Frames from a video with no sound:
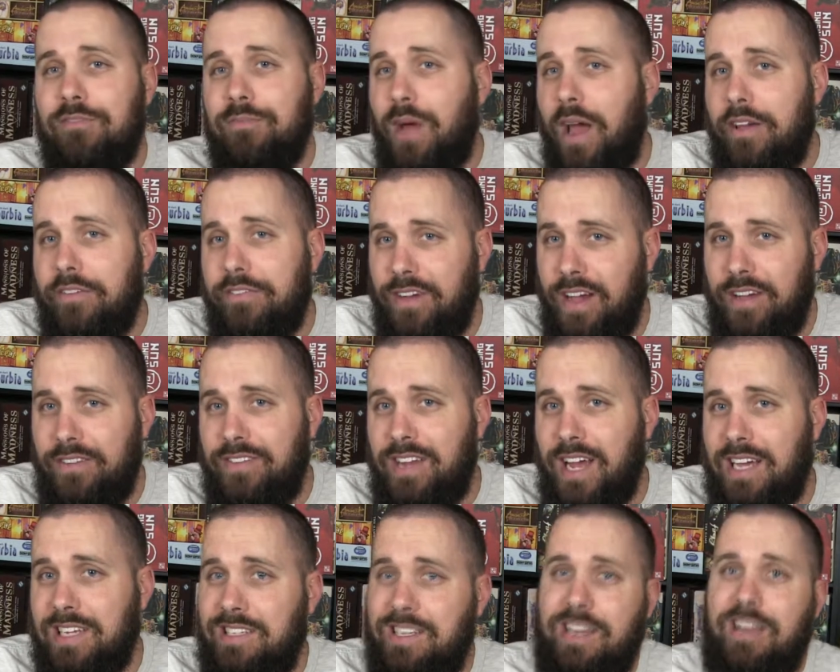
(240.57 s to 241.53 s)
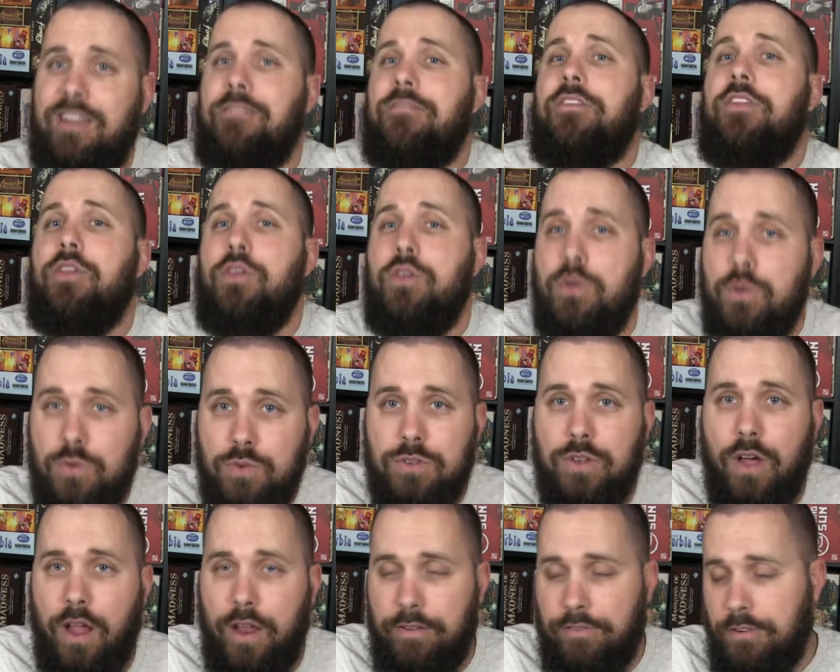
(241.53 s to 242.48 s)
of my 5 dice. I didn't even
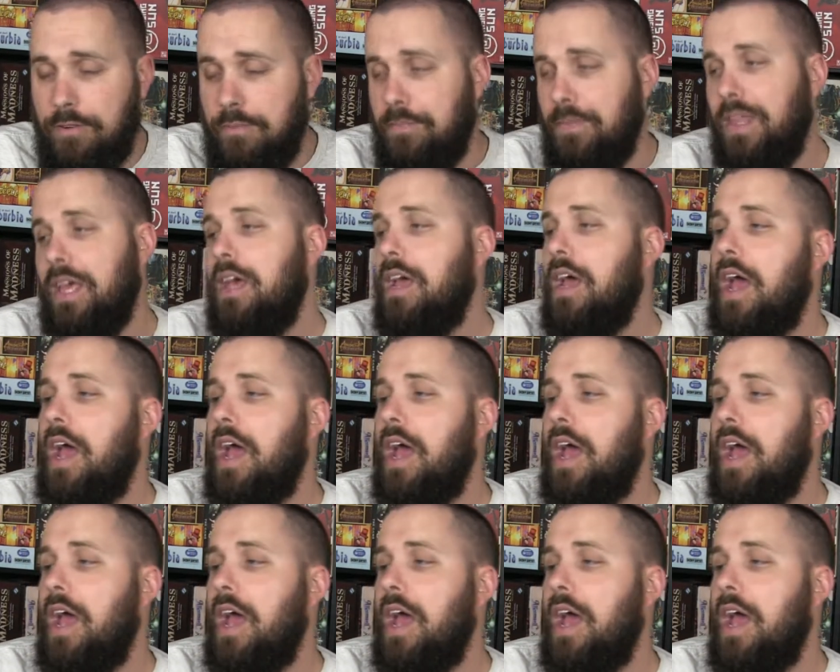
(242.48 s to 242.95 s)
use all of them.